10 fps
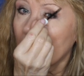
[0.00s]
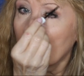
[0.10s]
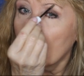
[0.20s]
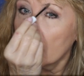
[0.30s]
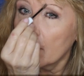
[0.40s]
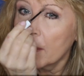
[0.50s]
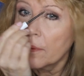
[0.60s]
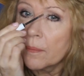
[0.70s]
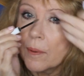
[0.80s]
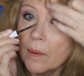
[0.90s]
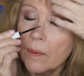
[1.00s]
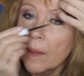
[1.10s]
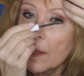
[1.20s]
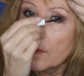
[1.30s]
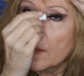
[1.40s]
all the way through
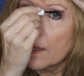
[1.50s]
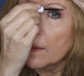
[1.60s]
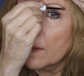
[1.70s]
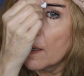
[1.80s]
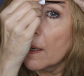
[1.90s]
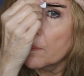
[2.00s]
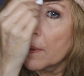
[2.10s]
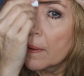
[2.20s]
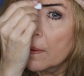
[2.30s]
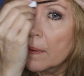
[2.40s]
and then up.